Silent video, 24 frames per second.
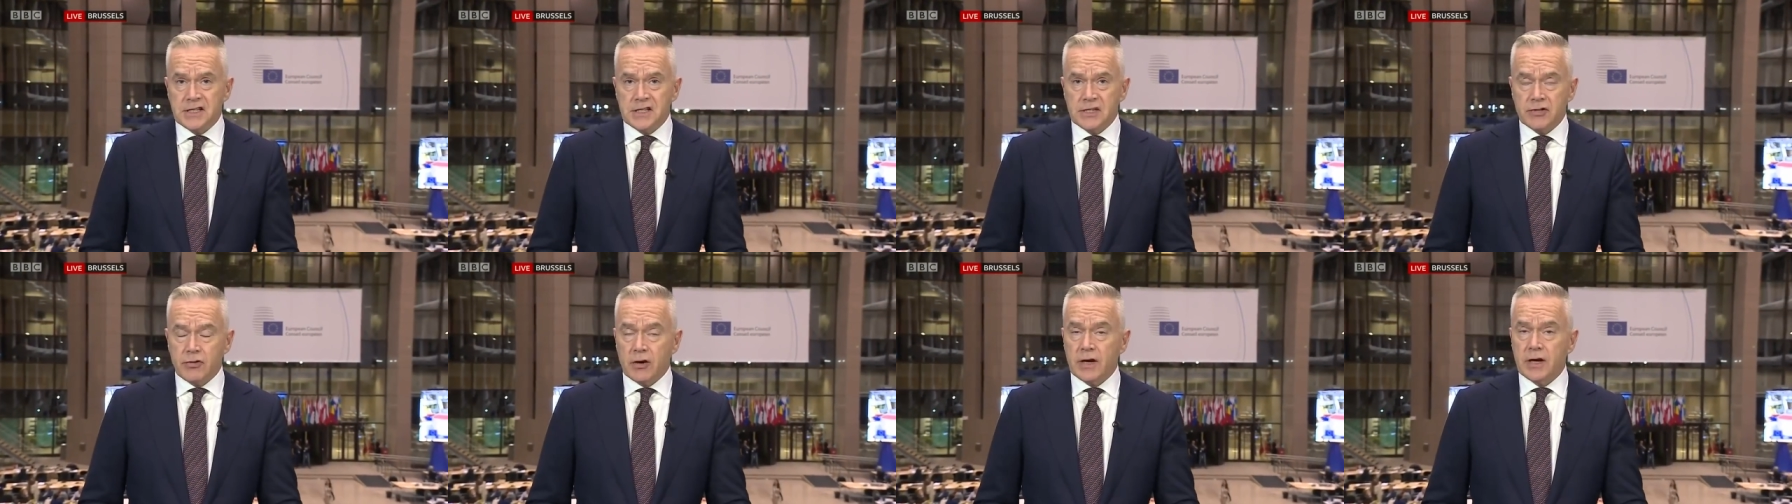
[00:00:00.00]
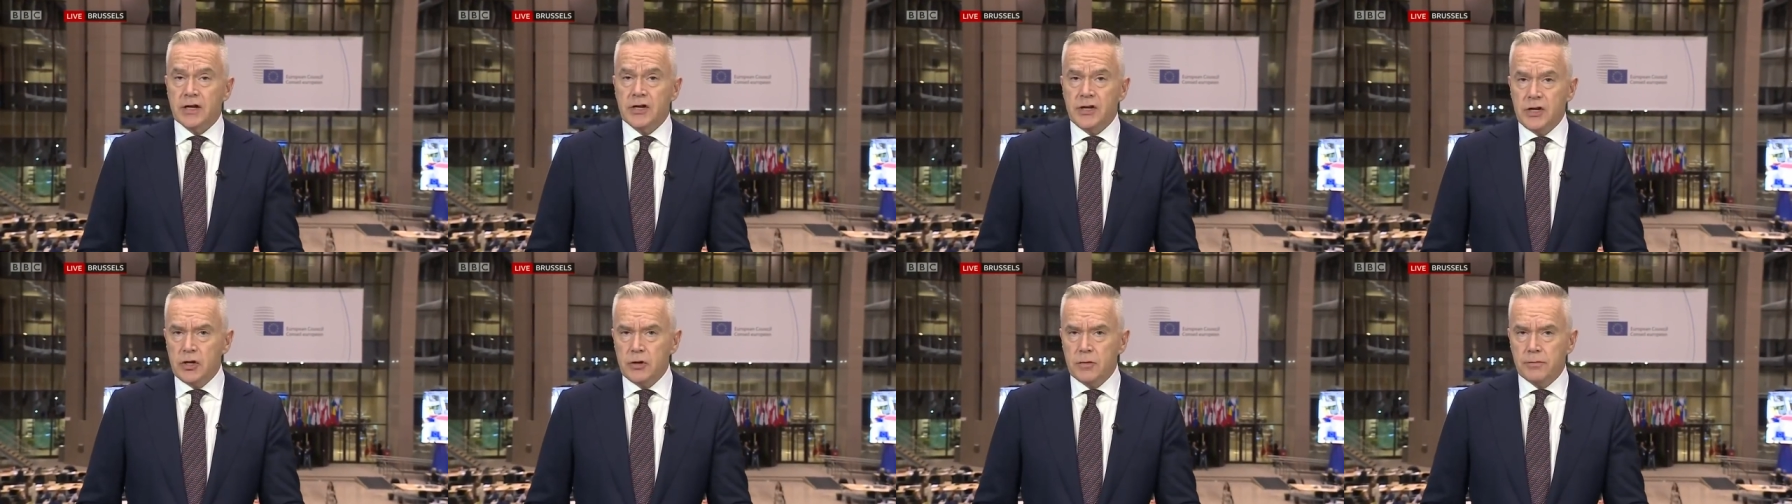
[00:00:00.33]

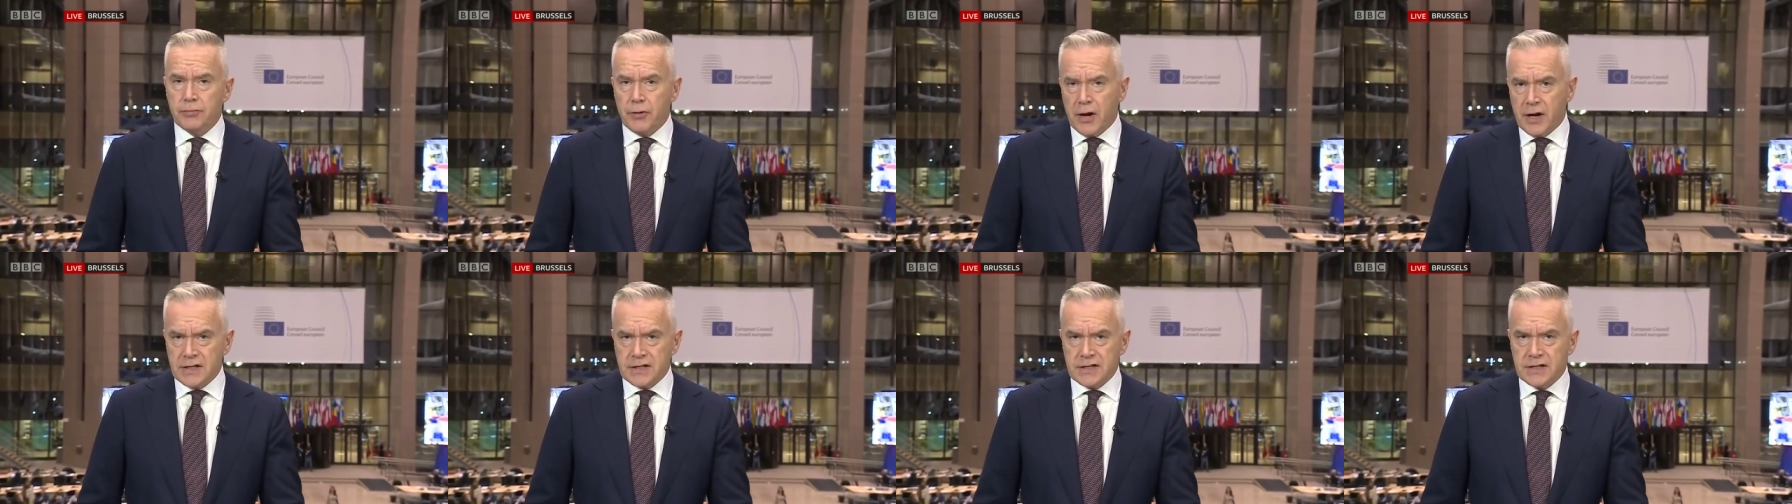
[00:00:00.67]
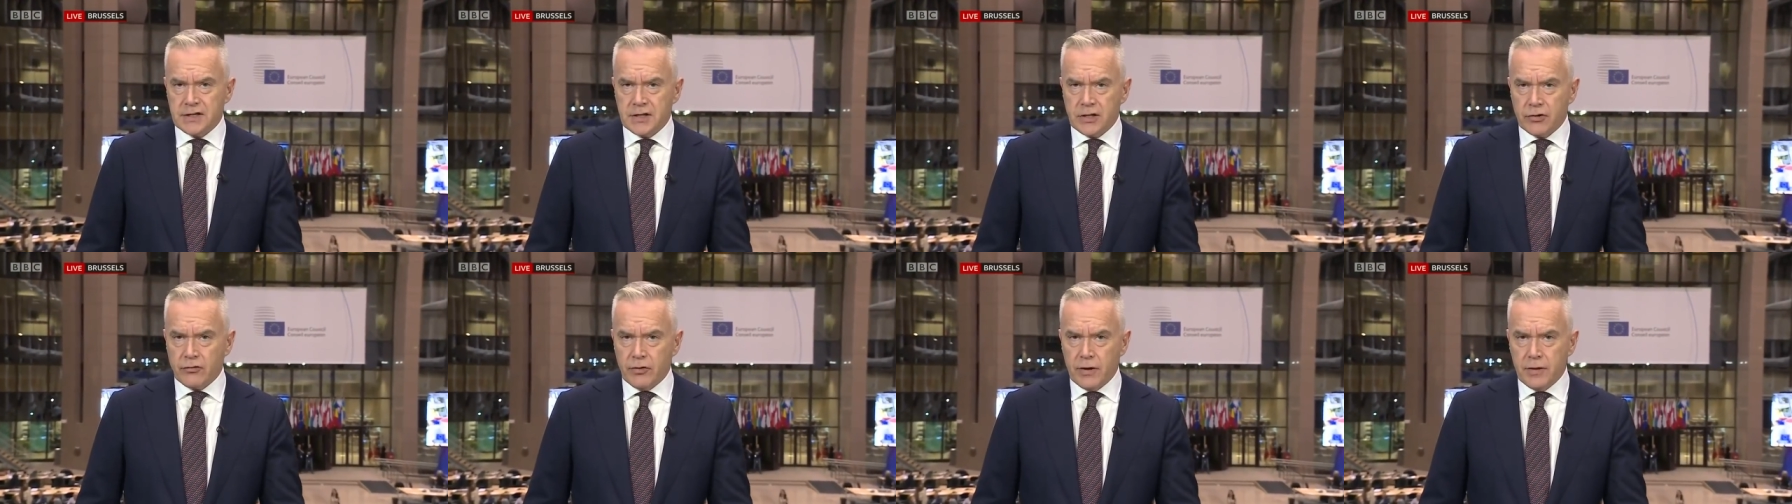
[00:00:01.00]
struck a new
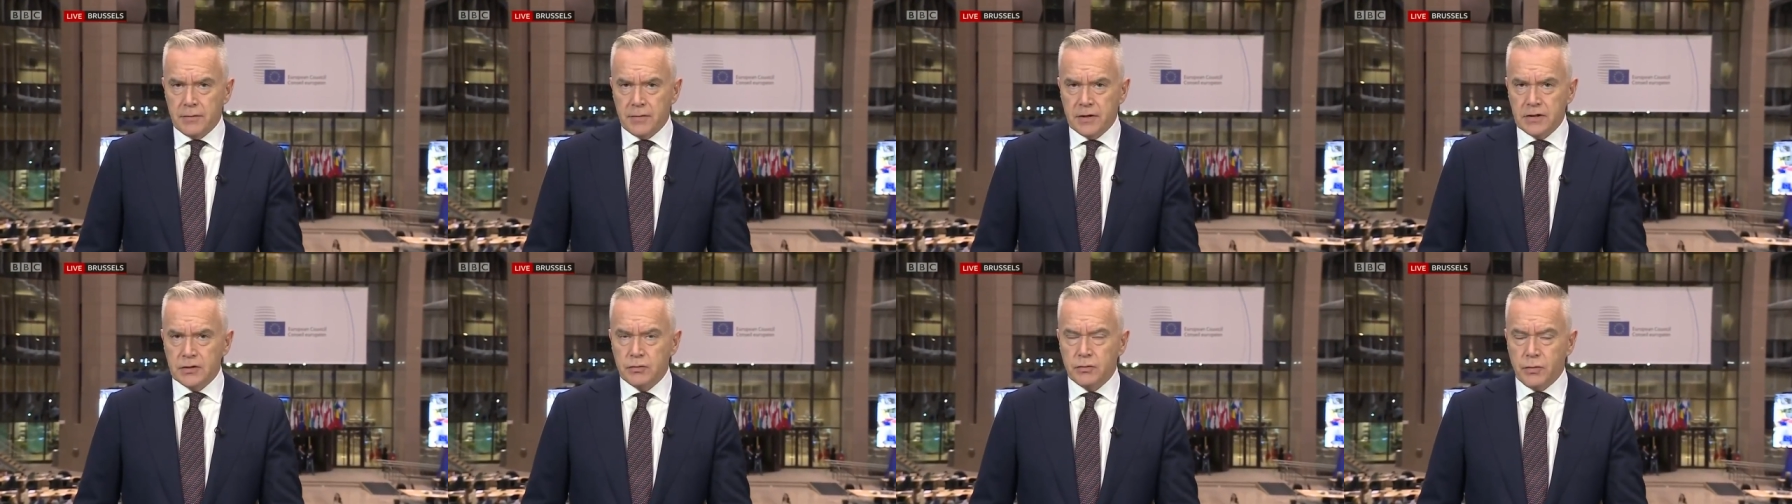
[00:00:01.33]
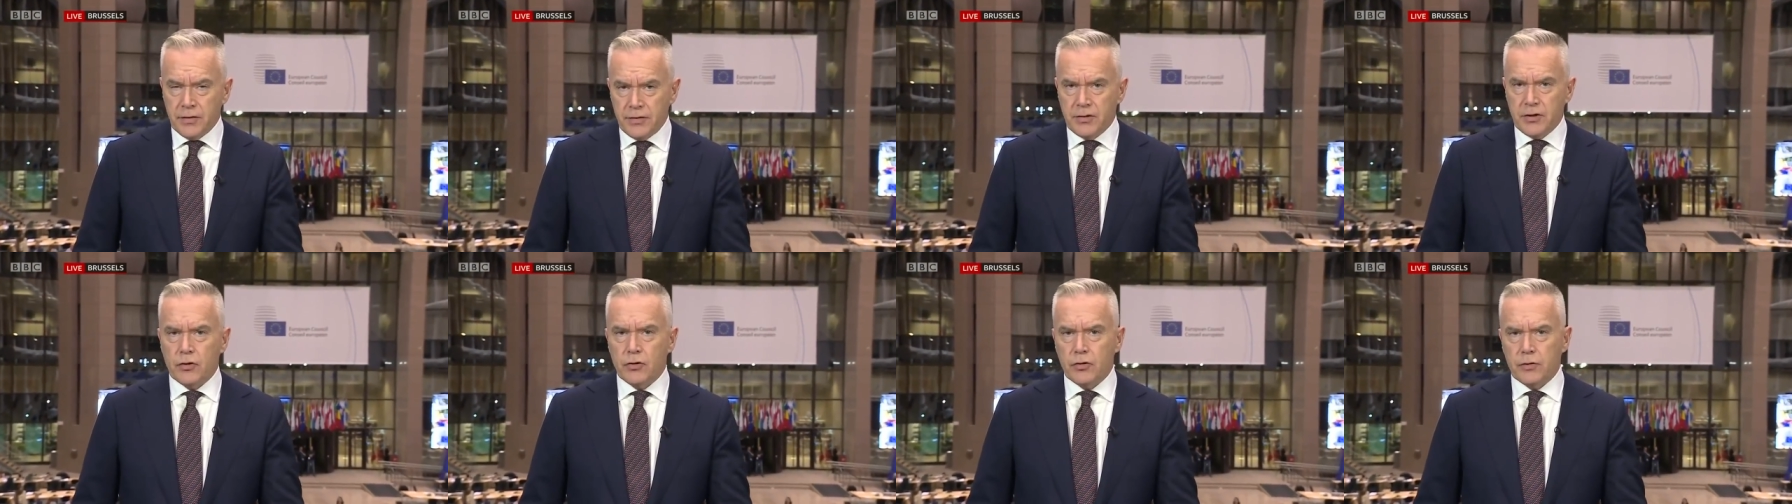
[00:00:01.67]
Brexit agreement
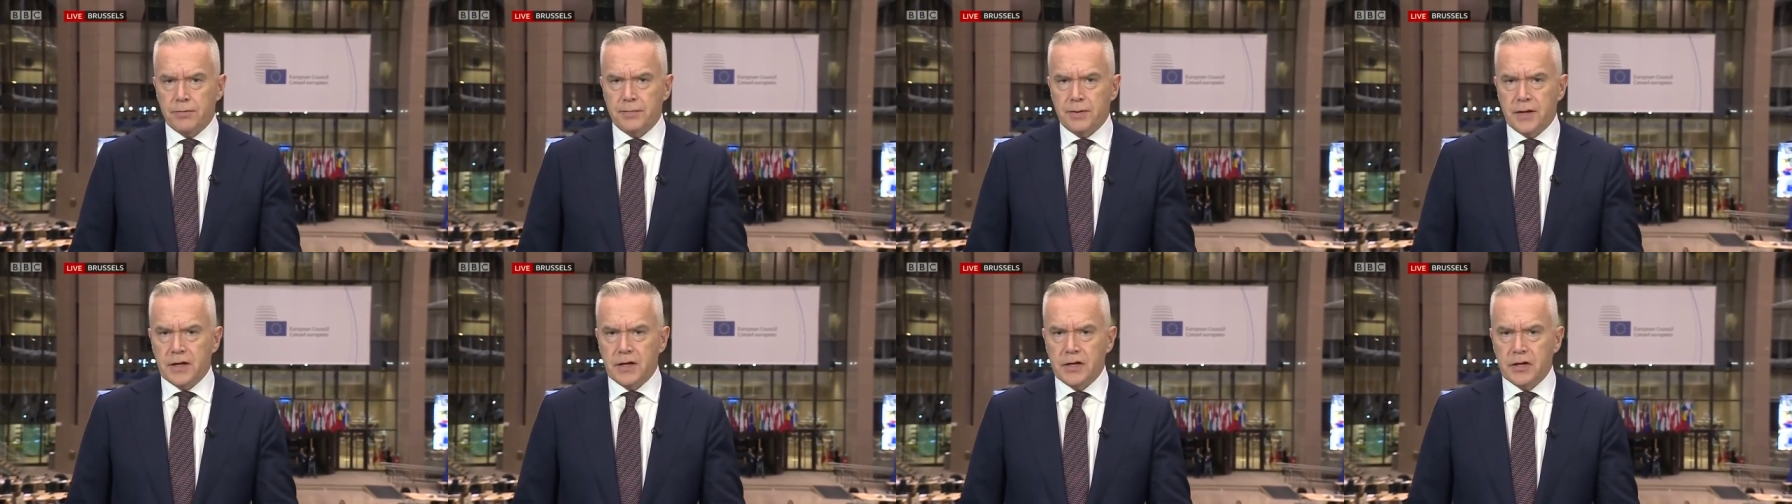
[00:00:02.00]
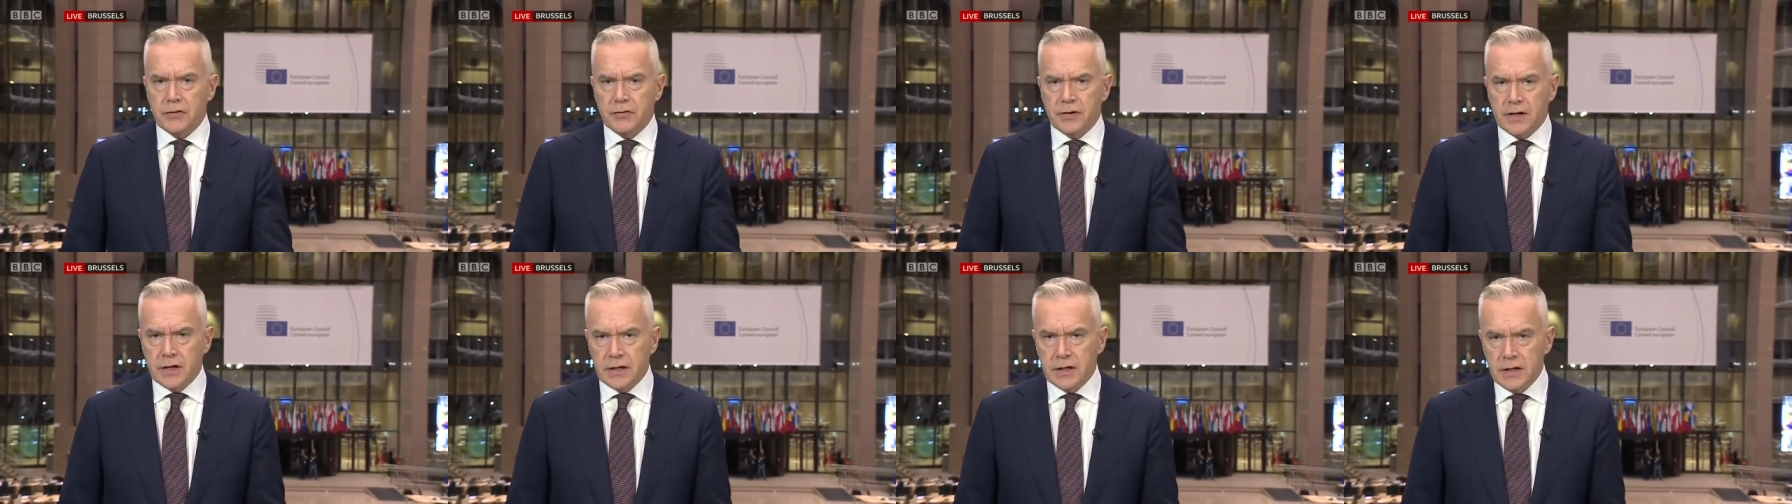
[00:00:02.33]
with the European
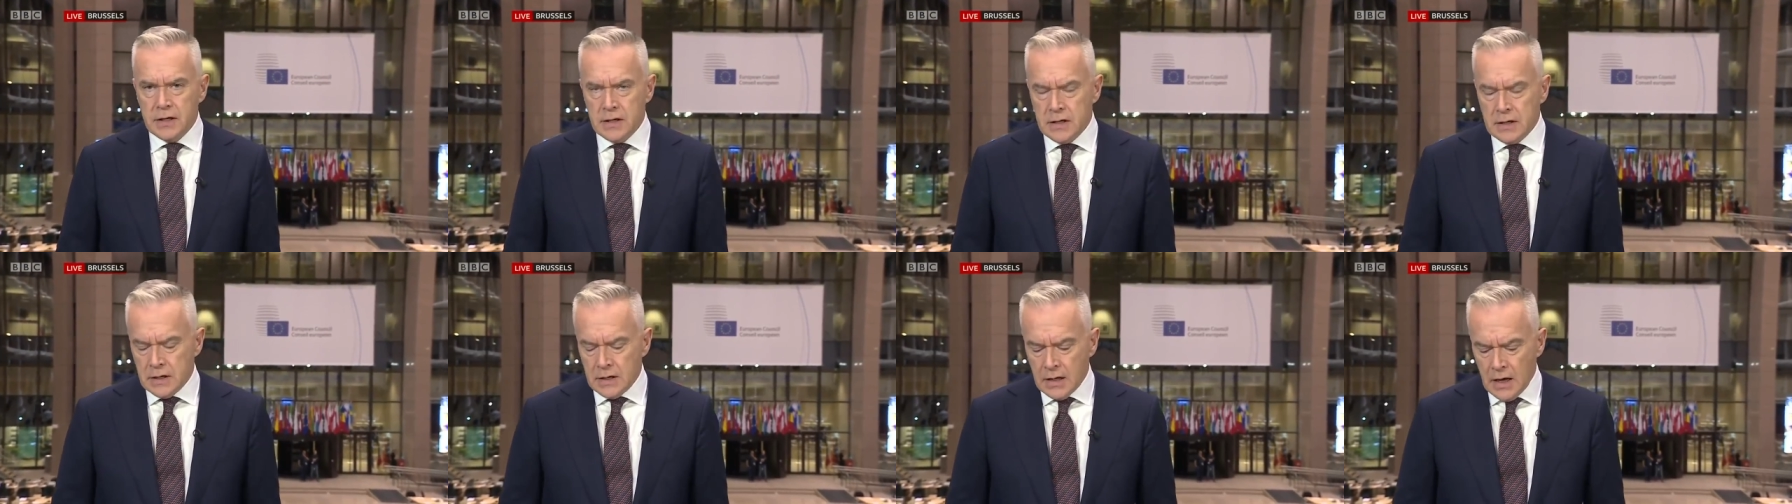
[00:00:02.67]
Union,